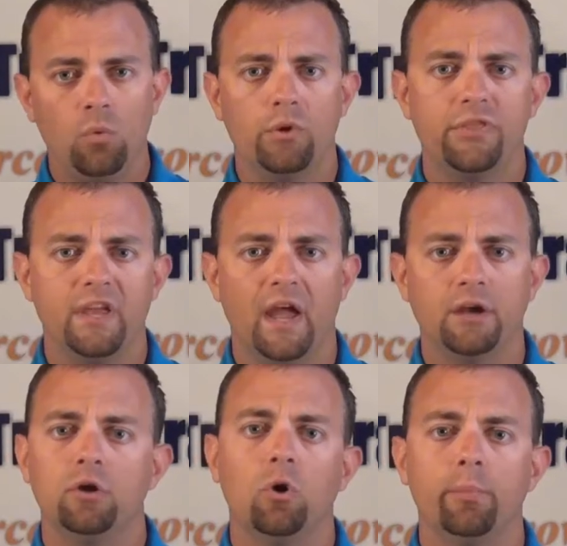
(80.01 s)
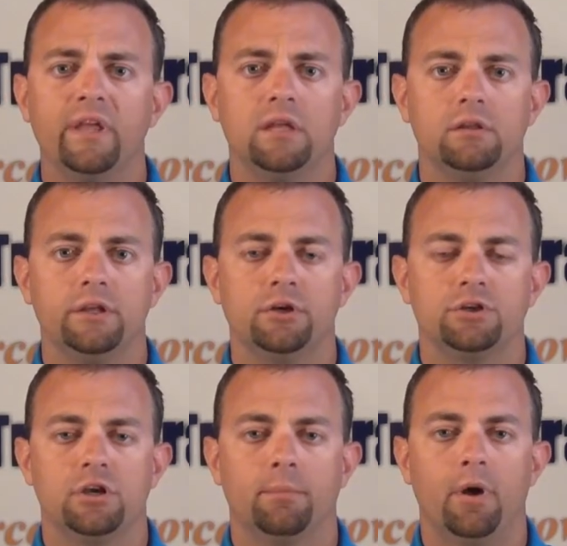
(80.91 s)
with the end goal being
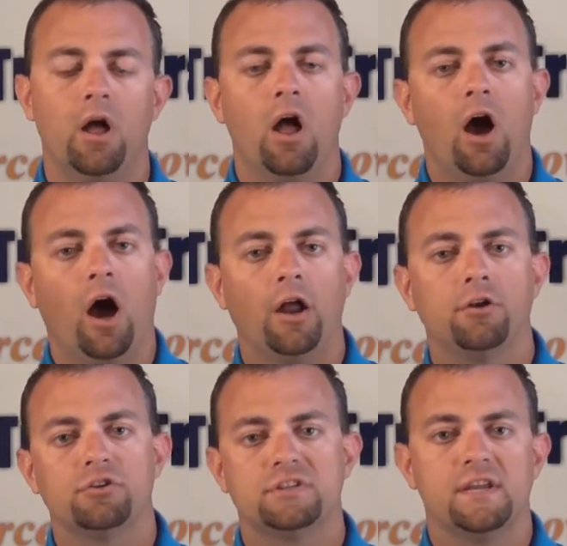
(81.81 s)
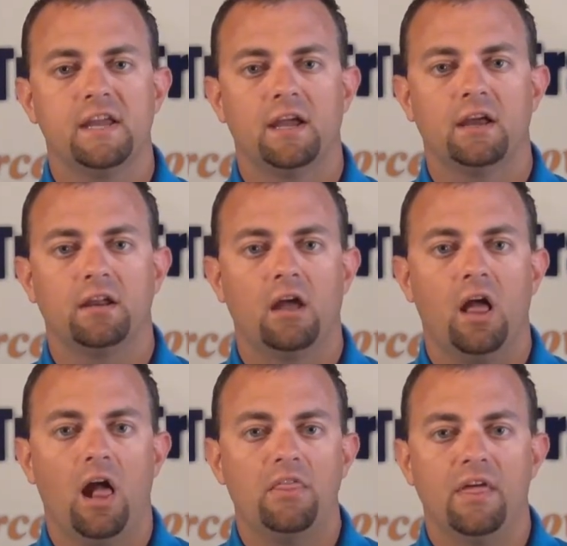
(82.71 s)
leadership, understand
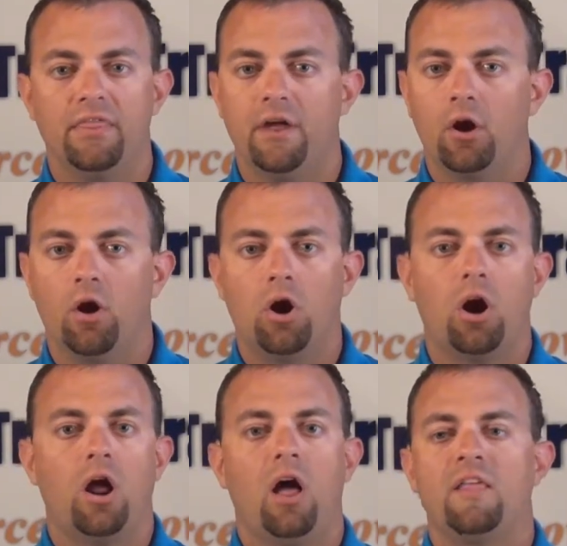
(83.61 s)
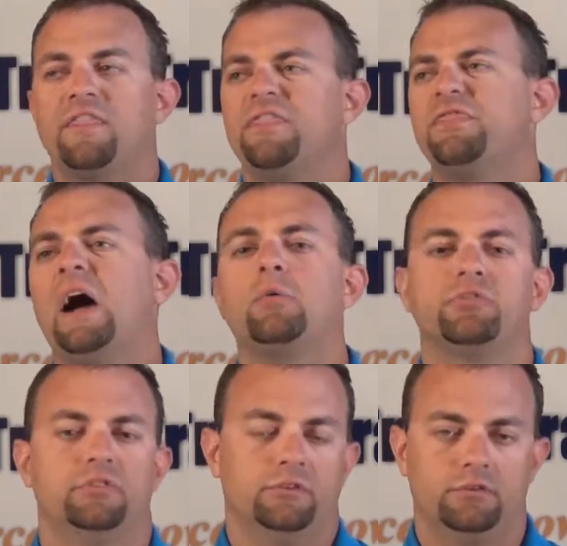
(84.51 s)
that there are
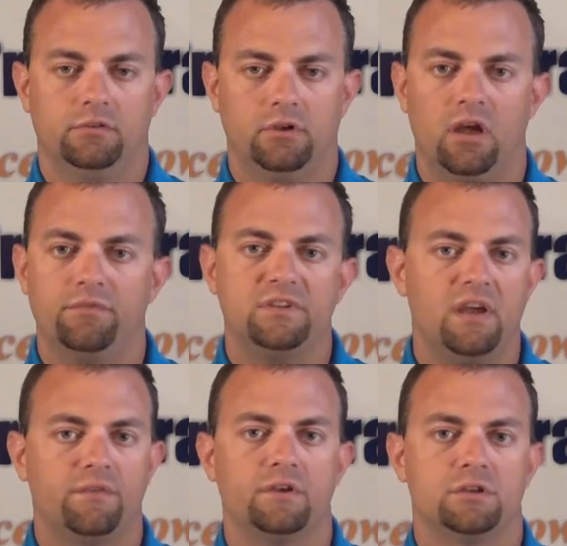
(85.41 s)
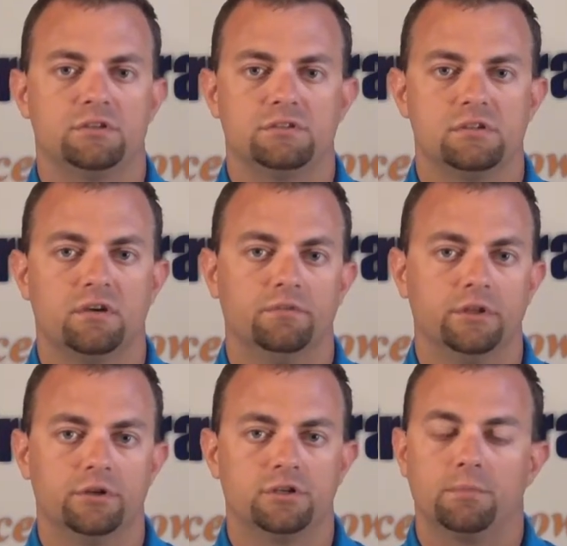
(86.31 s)
thousands of definitions of
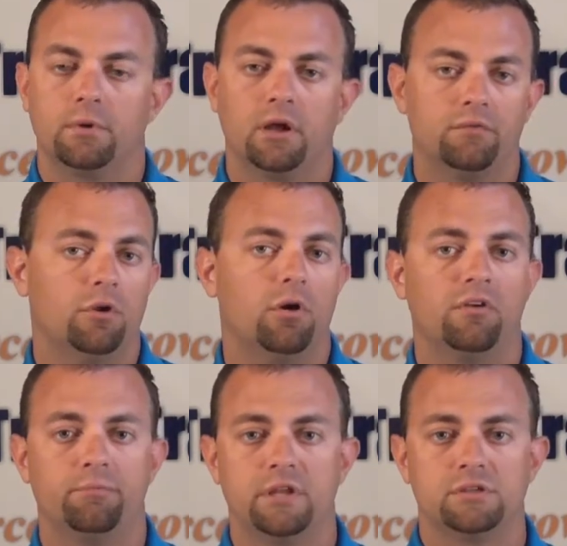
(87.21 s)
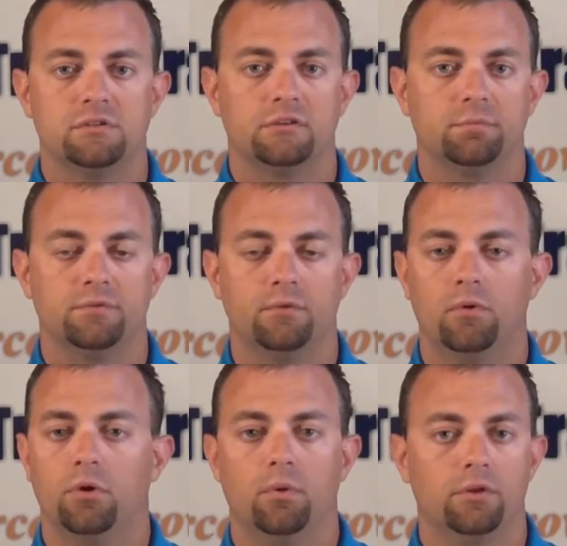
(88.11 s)
leadership, and I know I've mentioned this
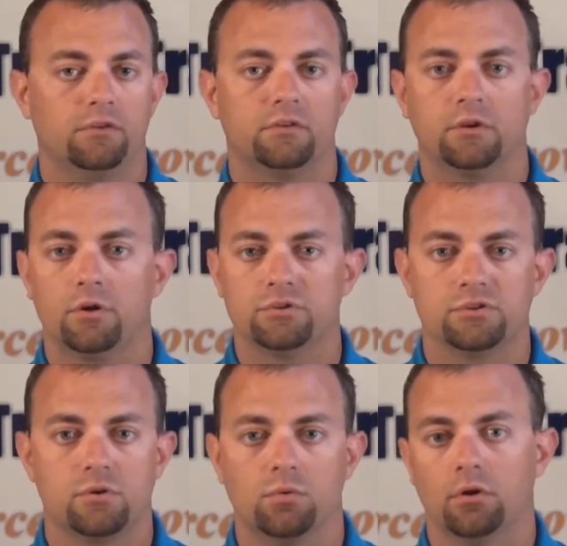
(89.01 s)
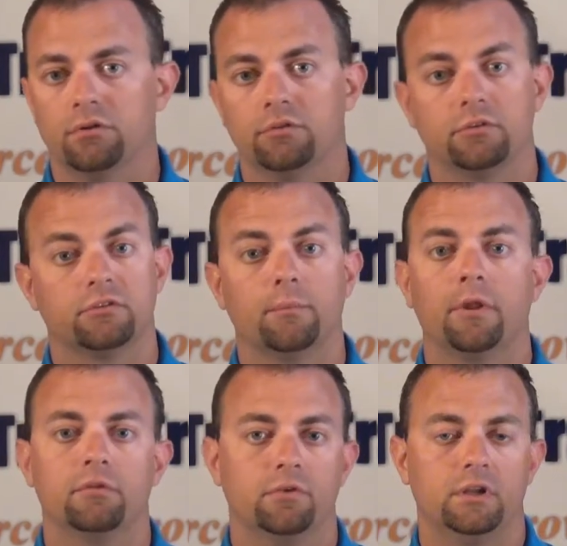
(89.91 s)
before, whether it's in Coach's Corners or some
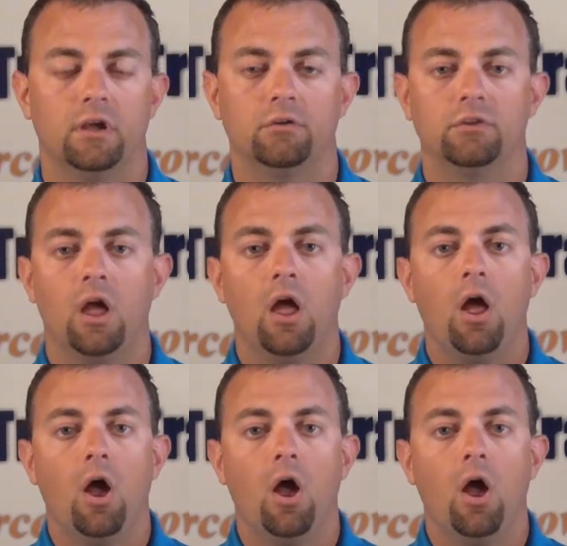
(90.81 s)
other videos,